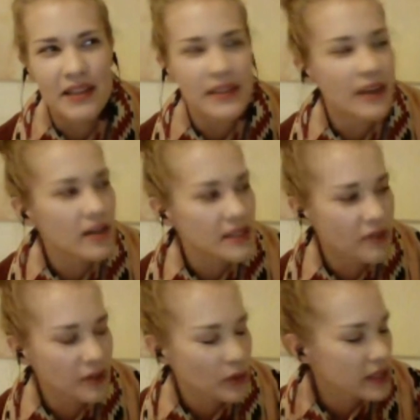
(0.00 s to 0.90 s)
think there are
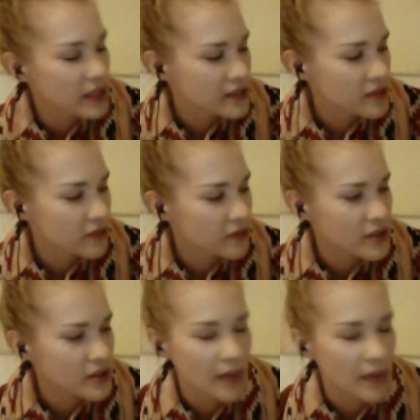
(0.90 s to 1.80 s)
several reasons.
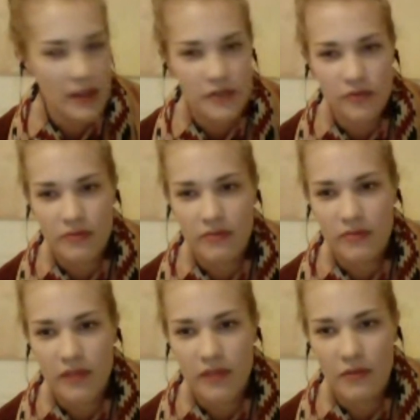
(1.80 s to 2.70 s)
First, I'm not
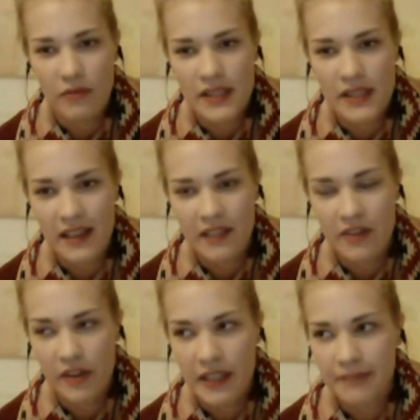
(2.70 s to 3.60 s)
physically
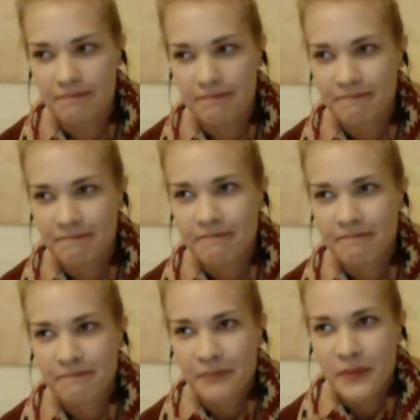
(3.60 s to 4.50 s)
very
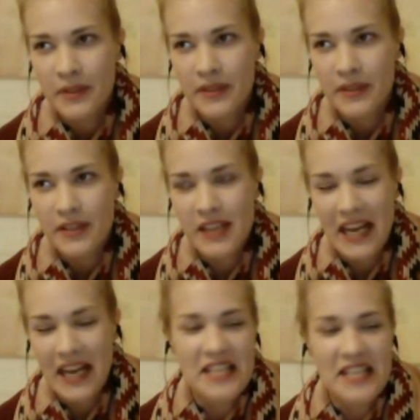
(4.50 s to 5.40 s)

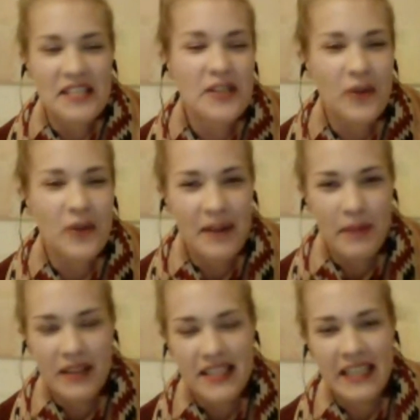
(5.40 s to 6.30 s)
talented, or I'm
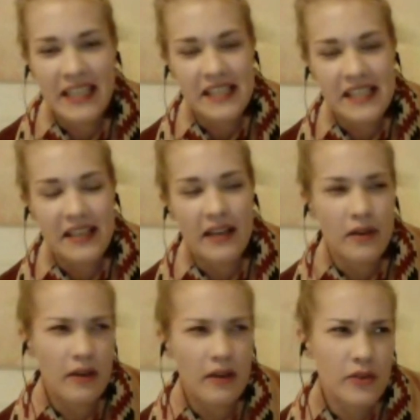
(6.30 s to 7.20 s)
not kinesthetic.
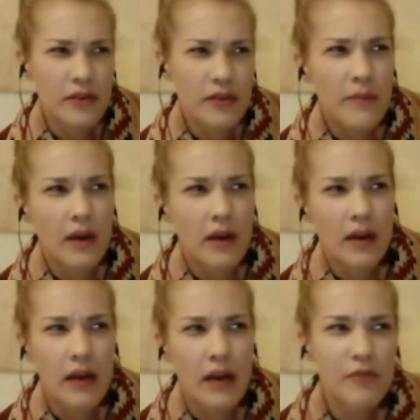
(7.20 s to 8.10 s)
How do you say? I'm a